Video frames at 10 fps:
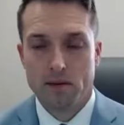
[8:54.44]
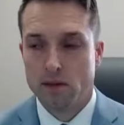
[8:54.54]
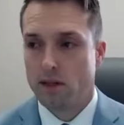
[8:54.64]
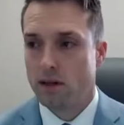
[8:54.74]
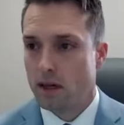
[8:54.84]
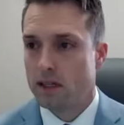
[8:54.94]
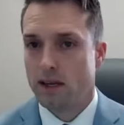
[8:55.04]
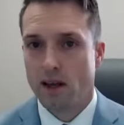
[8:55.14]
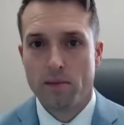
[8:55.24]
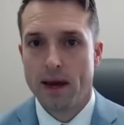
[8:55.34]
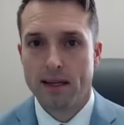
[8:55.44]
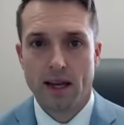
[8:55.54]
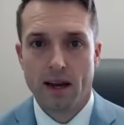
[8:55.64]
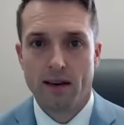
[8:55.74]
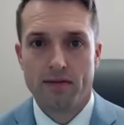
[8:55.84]
it still
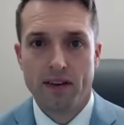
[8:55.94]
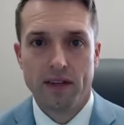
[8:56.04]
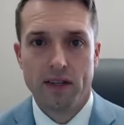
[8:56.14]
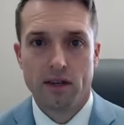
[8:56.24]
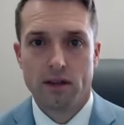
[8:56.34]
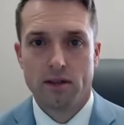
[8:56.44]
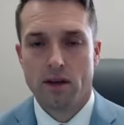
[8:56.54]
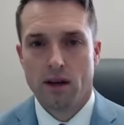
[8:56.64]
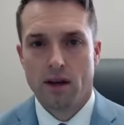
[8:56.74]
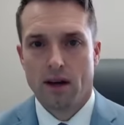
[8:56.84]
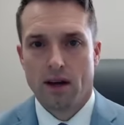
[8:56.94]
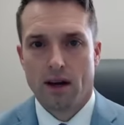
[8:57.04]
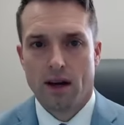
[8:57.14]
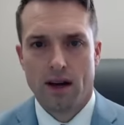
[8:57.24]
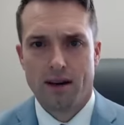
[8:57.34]
maintained 50 deals.
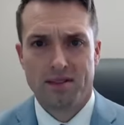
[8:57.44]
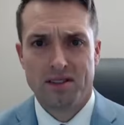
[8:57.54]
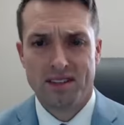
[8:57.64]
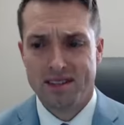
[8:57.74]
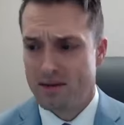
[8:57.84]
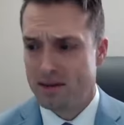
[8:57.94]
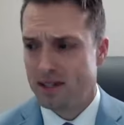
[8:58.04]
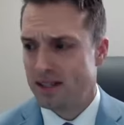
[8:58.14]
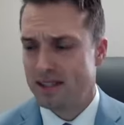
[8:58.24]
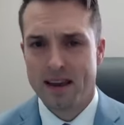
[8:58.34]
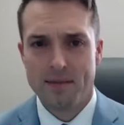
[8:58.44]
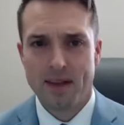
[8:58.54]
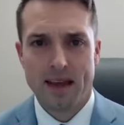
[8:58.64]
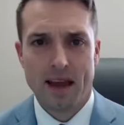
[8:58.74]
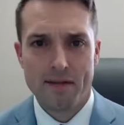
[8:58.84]
It was just the same
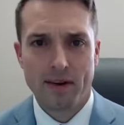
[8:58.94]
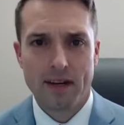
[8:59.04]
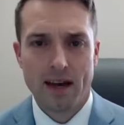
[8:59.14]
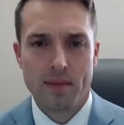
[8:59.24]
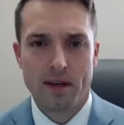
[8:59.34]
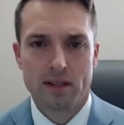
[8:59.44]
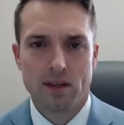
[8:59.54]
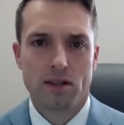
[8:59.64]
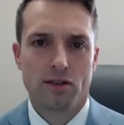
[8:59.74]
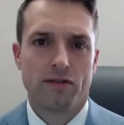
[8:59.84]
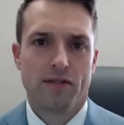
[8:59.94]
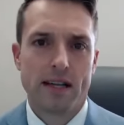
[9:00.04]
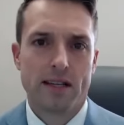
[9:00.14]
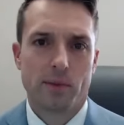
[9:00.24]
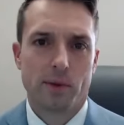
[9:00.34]
thing every day. I mean, as long as you
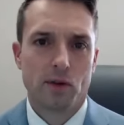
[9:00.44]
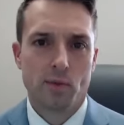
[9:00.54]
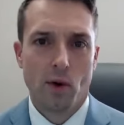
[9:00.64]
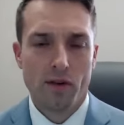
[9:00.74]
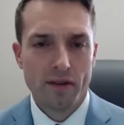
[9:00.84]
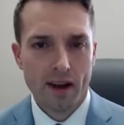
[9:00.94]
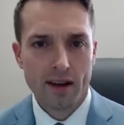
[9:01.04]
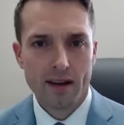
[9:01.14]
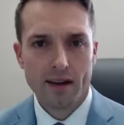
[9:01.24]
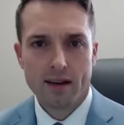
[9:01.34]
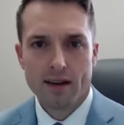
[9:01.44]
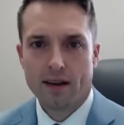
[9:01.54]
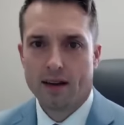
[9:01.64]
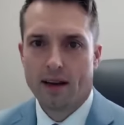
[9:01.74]
find someone who's motivated and they had